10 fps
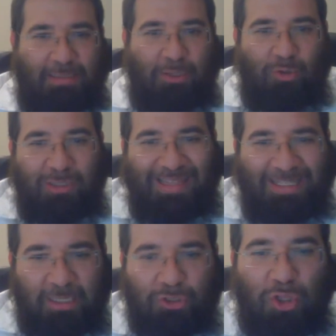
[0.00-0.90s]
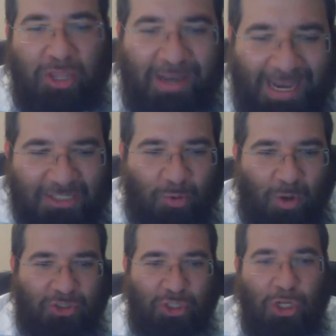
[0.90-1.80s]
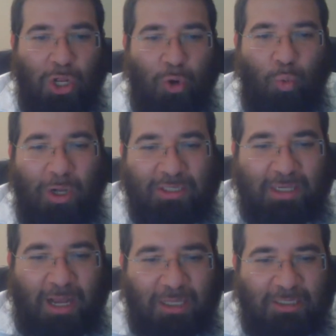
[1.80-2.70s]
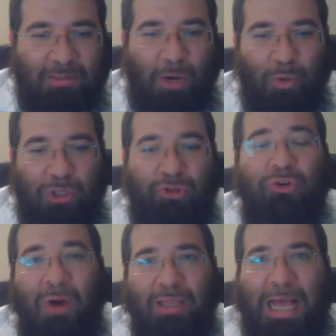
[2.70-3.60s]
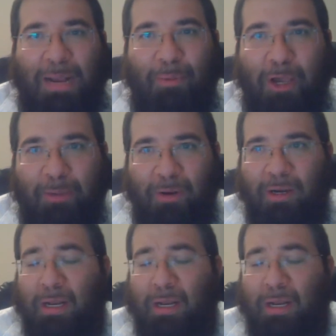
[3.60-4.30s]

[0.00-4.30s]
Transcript: which leads us to the next question: what's the custom that we do on Lag BaOmer?